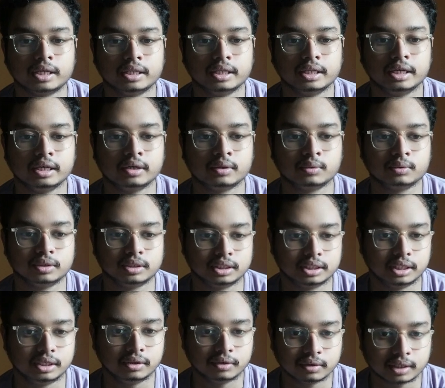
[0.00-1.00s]
in the root
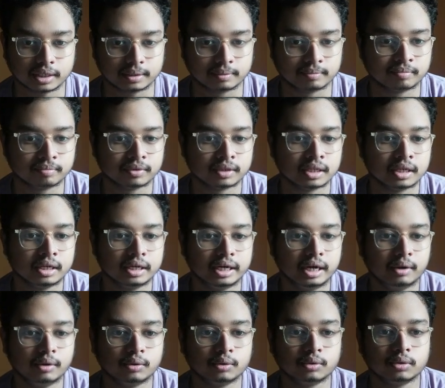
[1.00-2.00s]
chain. Okay,
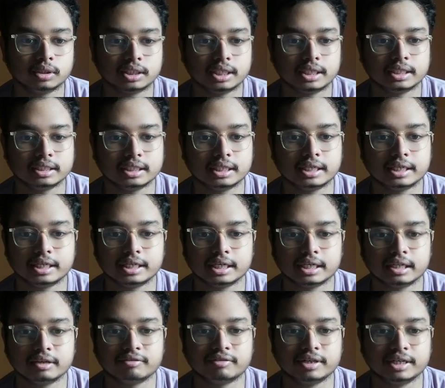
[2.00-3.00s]
now root chain is written
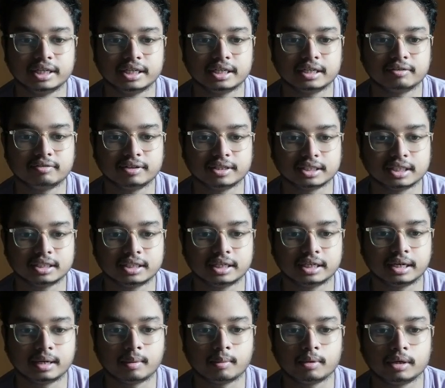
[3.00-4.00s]
in the vertical fashion
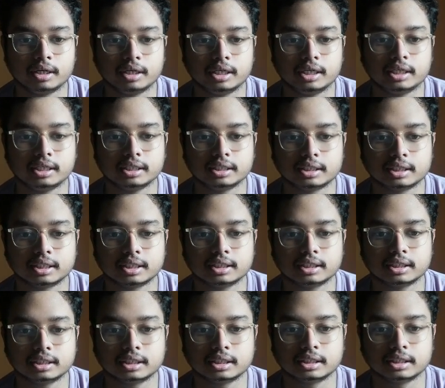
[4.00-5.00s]
that I have already
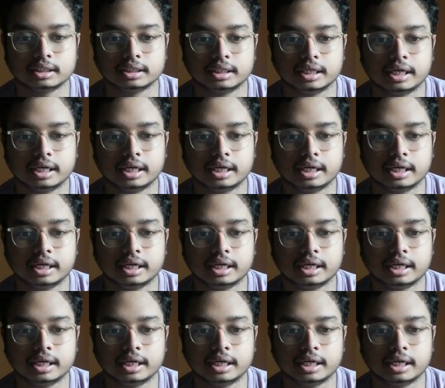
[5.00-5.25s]
discussed,